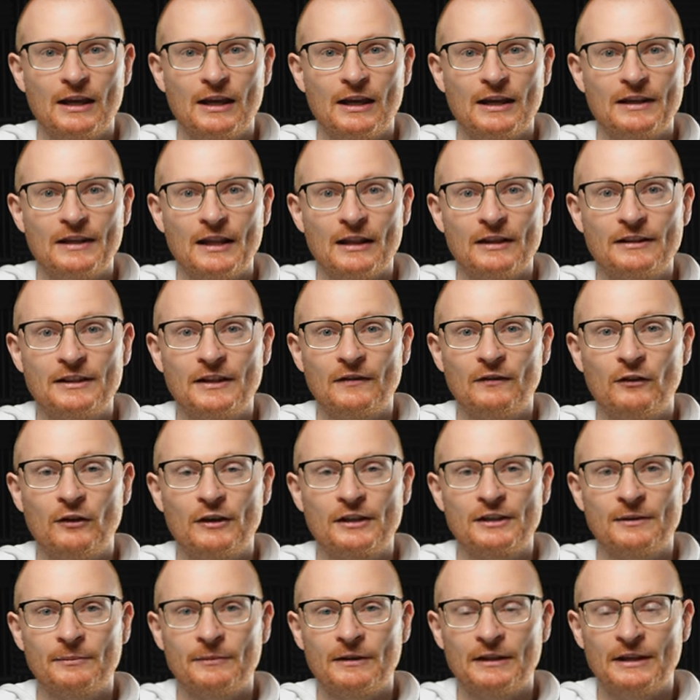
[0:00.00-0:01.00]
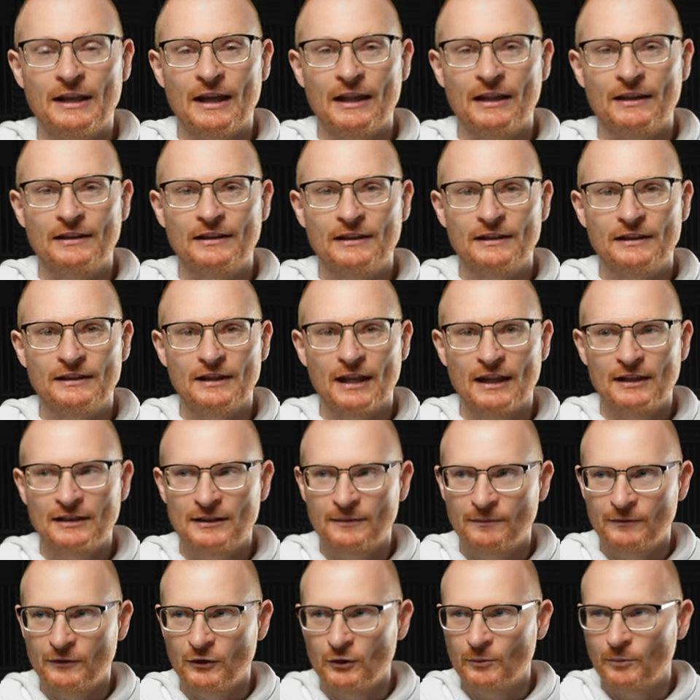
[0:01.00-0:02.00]
Now let's have a look at some analysis and
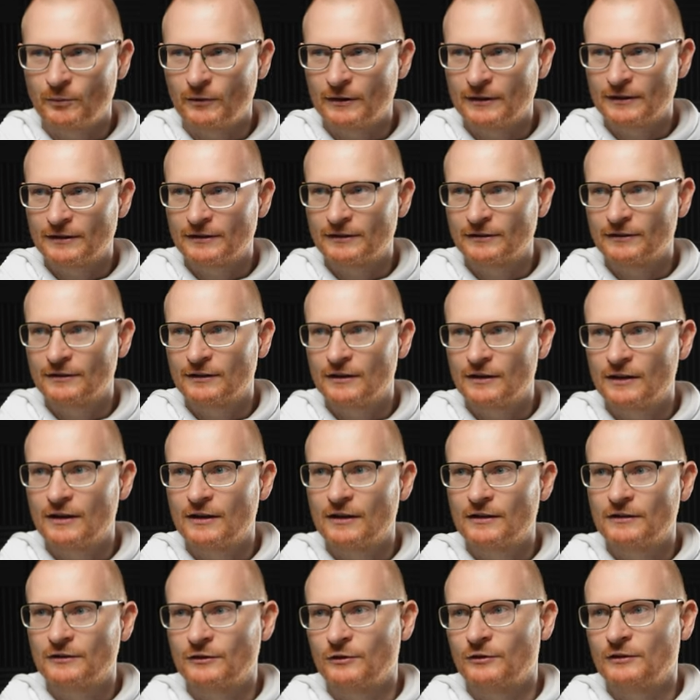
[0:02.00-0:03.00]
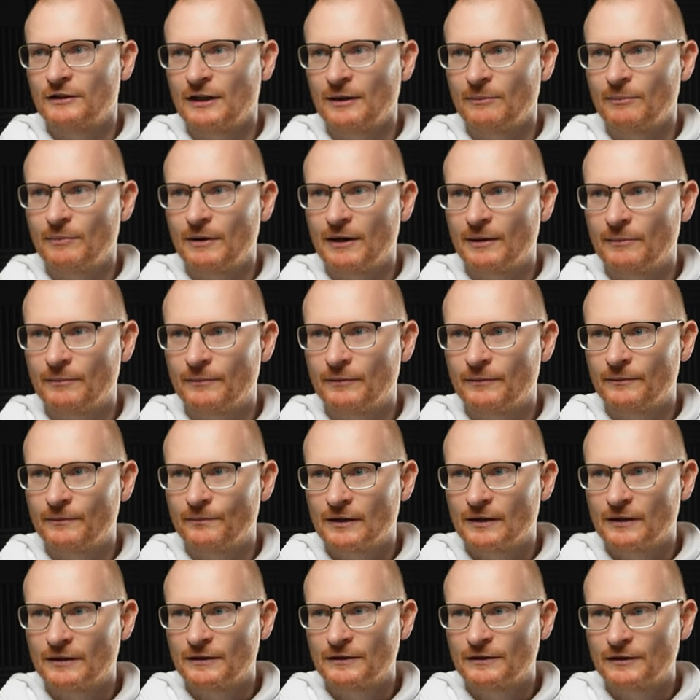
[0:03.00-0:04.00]
some viewpoints. So same pump.
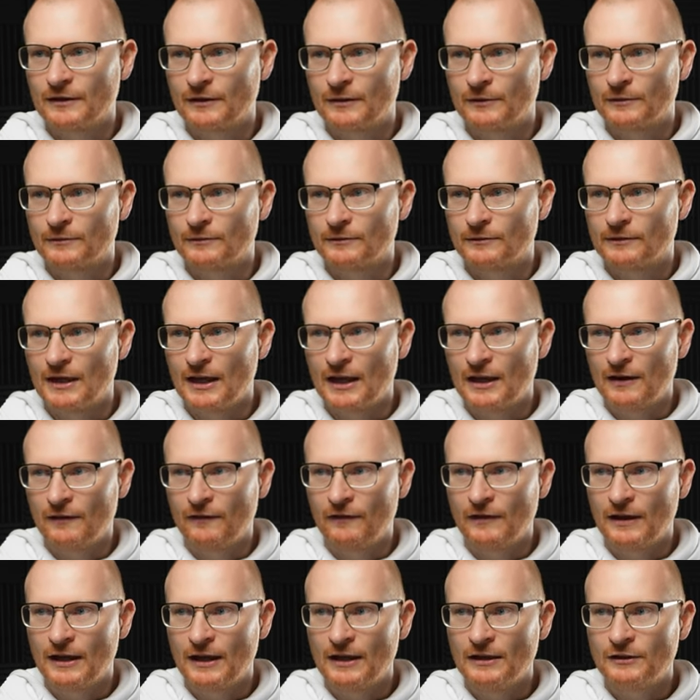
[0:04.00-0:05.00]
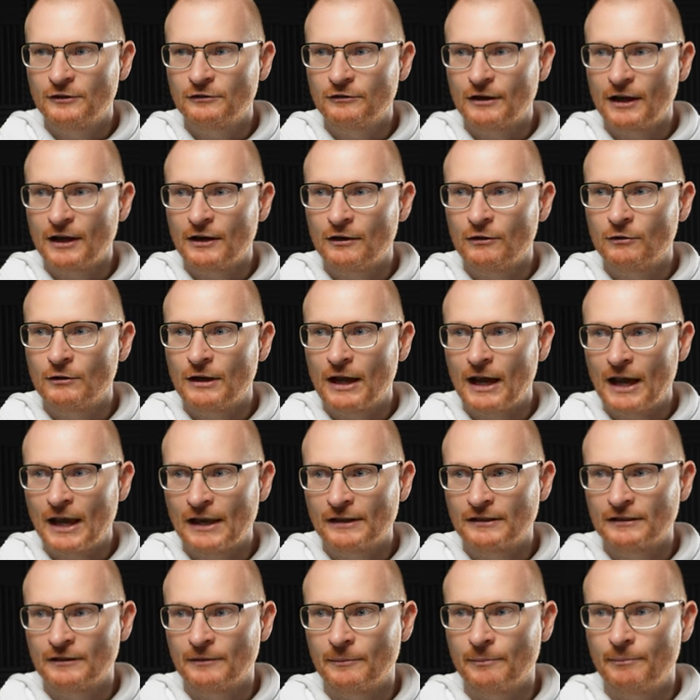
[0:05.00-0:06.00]
So if Israel
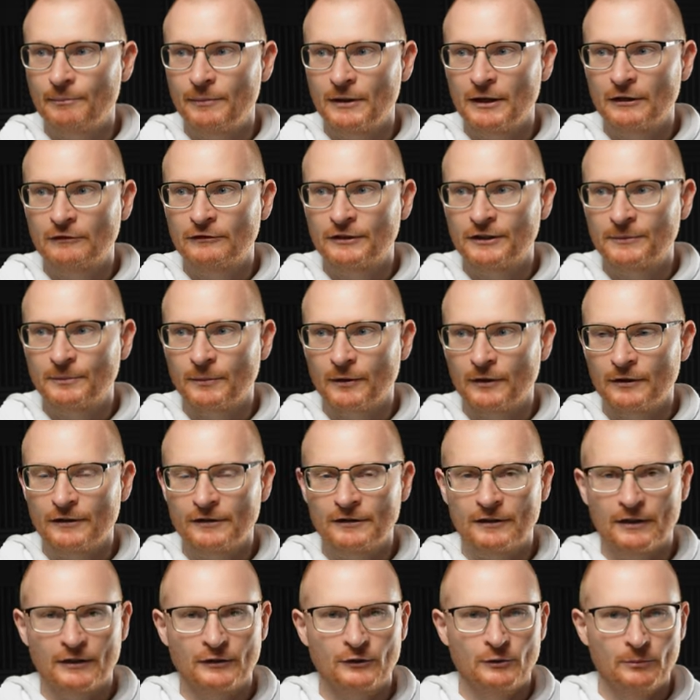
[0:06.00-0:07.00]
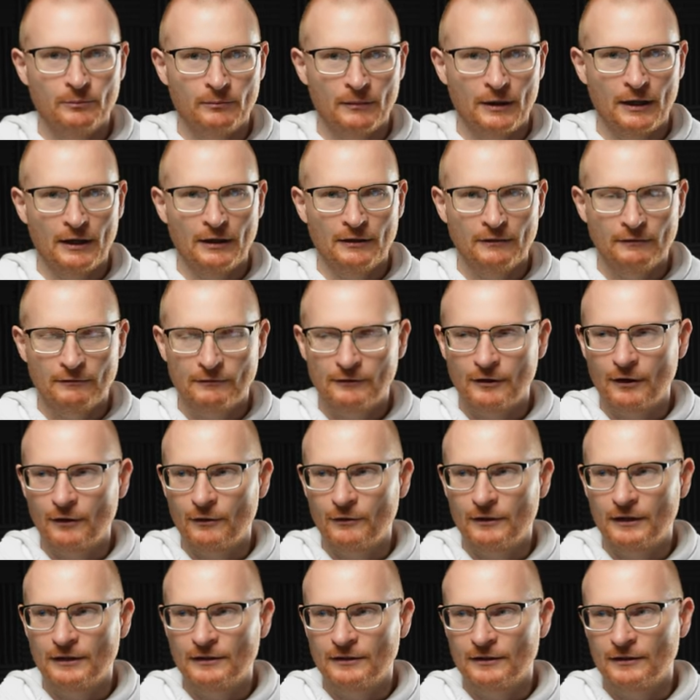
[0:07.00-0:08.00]
has a big response, as you may know,
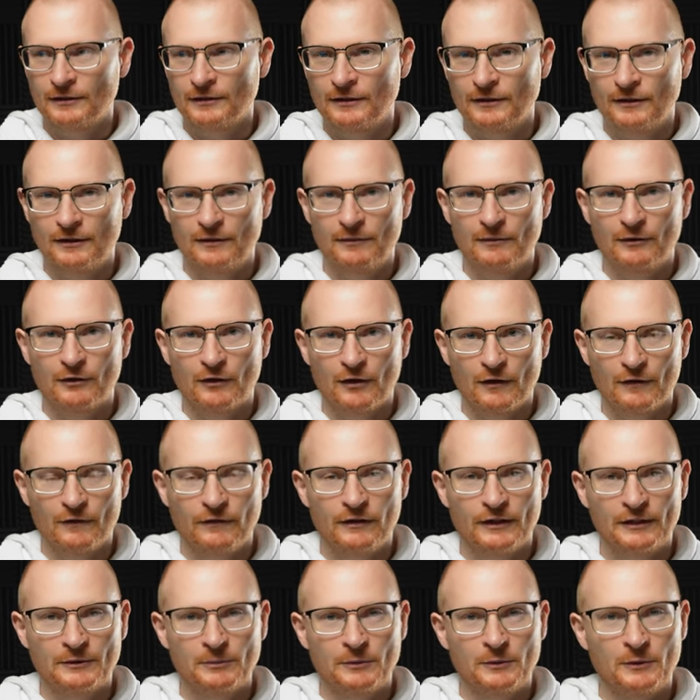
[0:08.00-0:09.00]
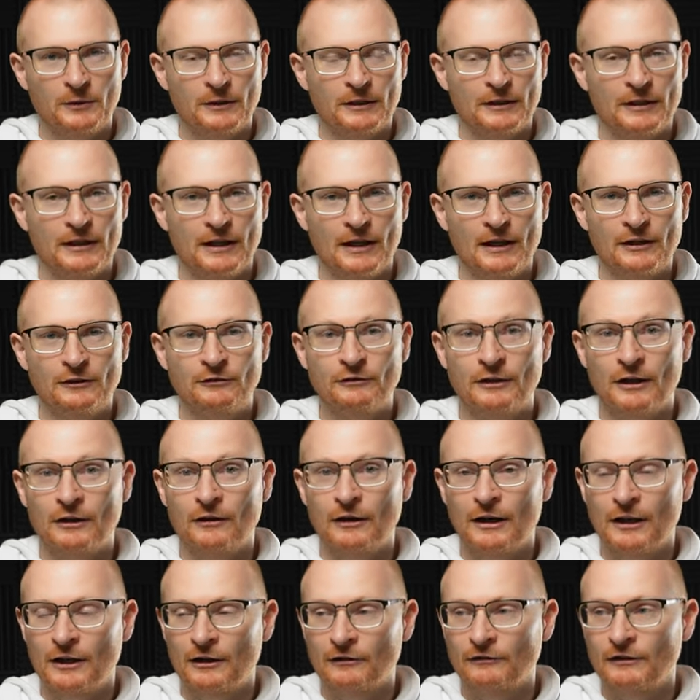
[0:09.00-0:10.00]
there's a conflict between Israel
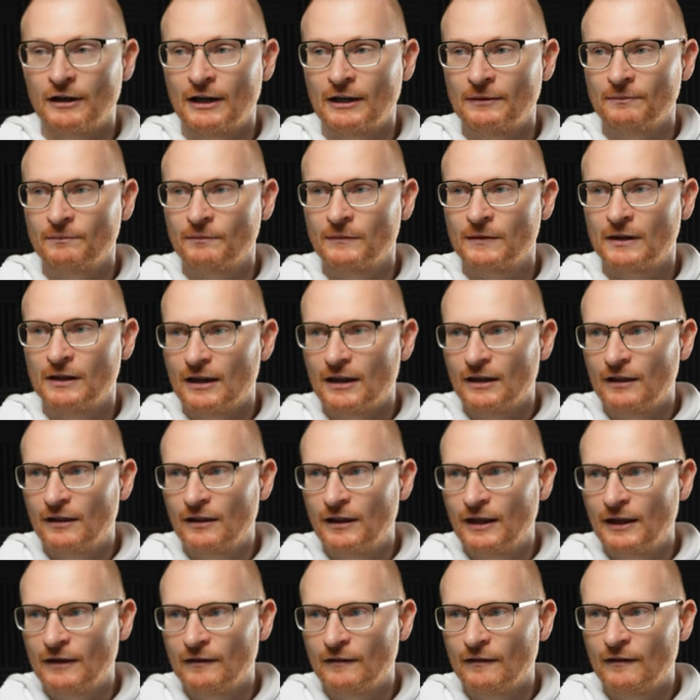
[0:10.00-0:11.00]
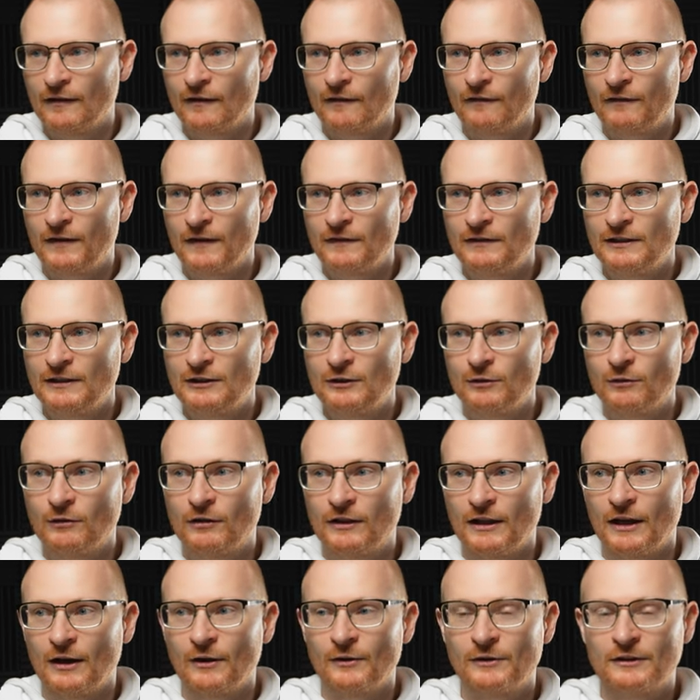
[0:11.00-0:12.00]
and Iran, then
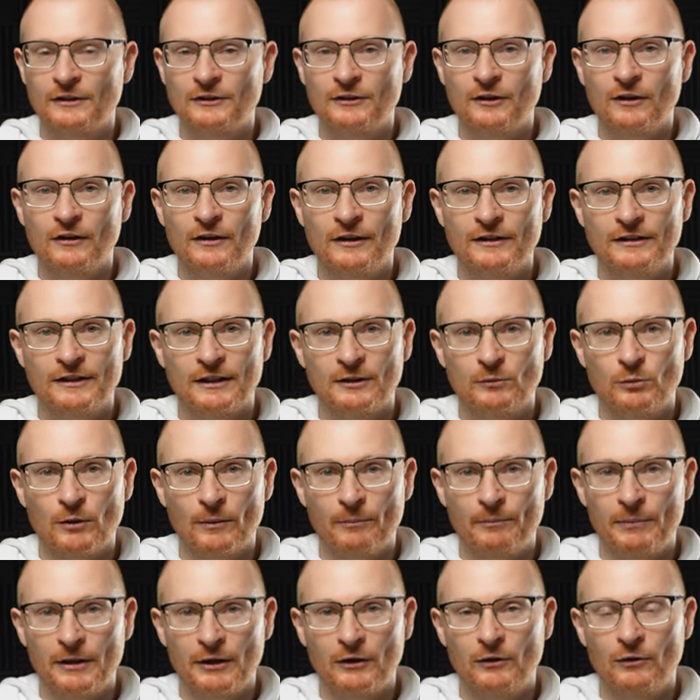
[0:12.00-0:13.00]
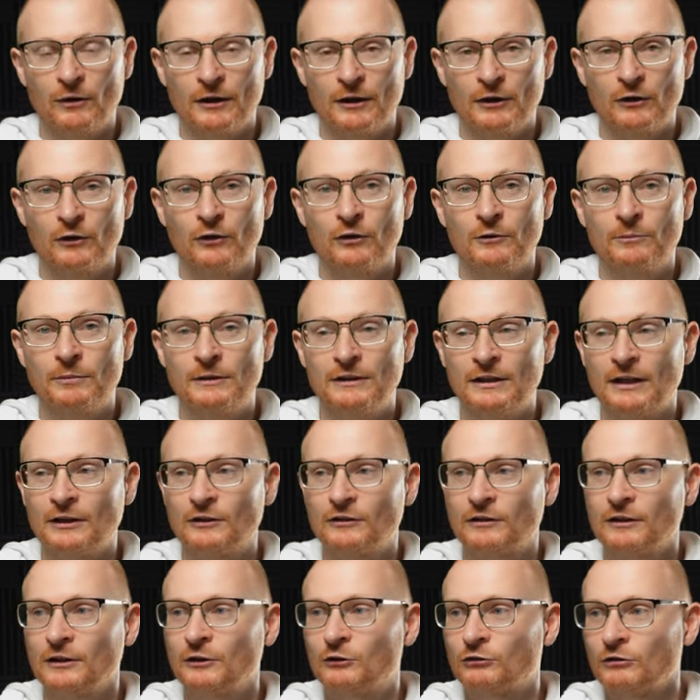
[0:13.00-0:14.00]
$52,000 is what Bitcoin could
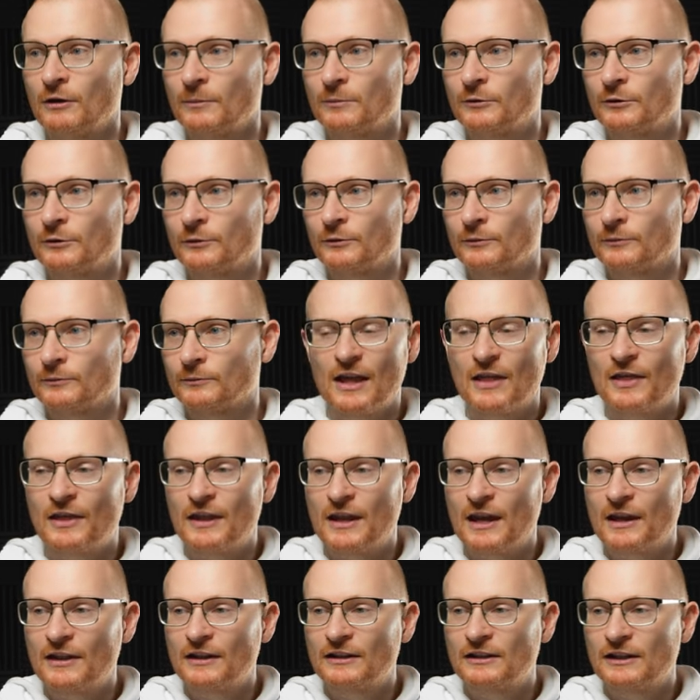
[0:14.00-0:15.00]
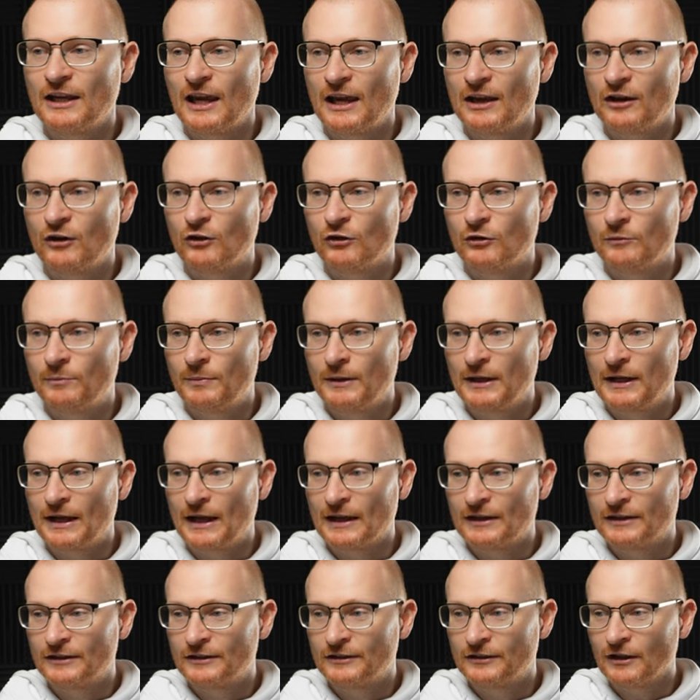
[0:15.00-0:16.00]
potentially drop to. The other take could be
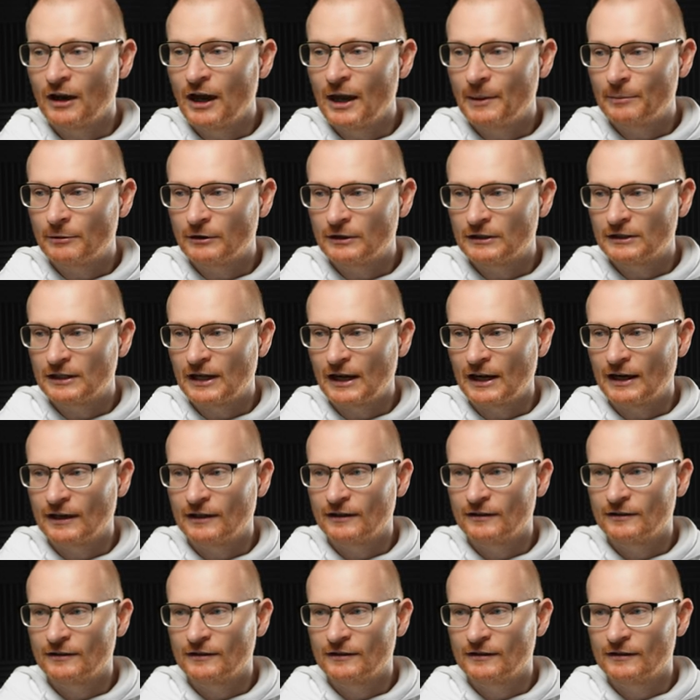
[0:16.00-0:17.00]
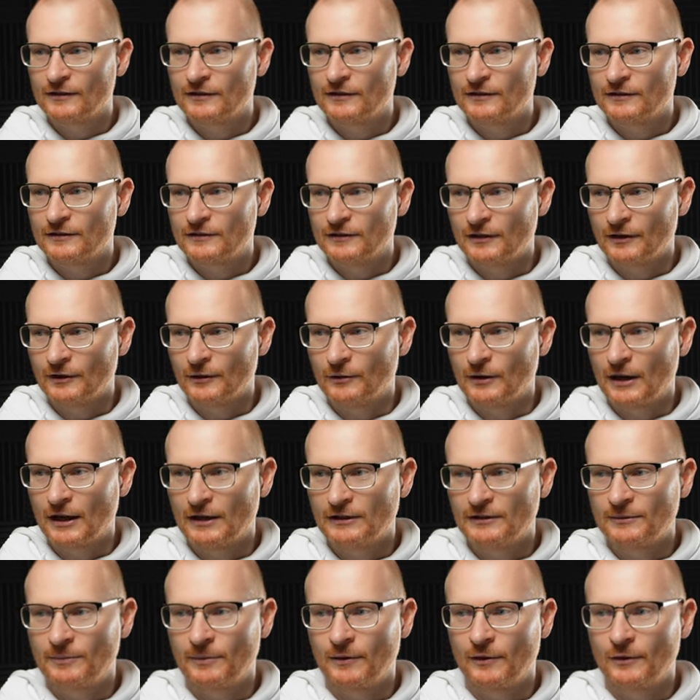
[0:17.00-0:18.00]
a cyber attack. So
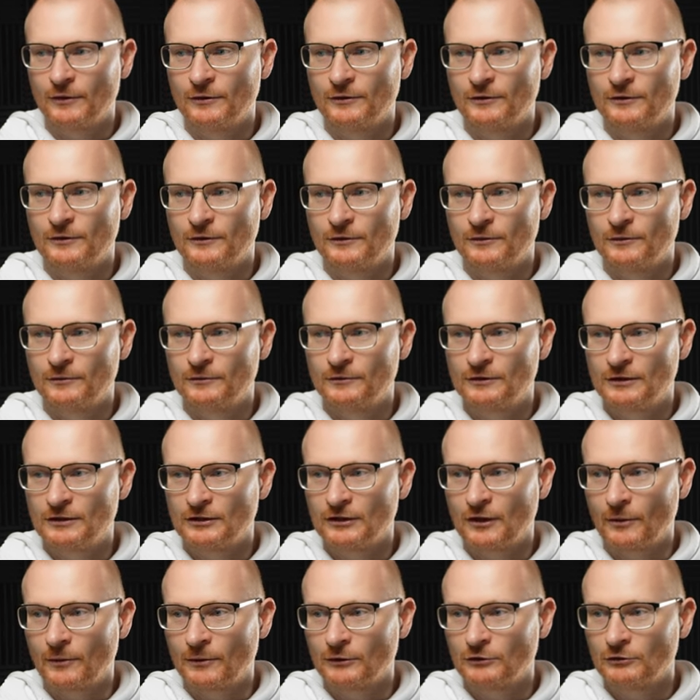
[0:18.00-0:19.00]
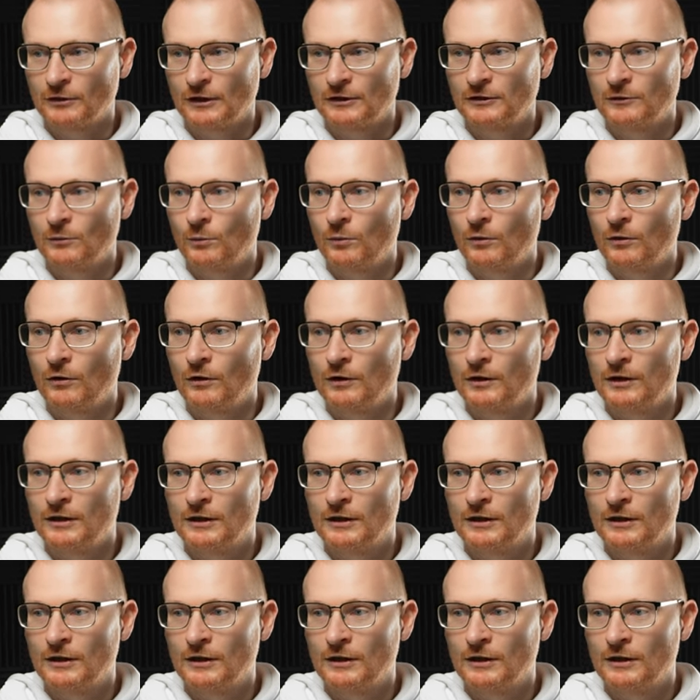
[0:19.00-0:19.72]
as opposed to just going straight into war,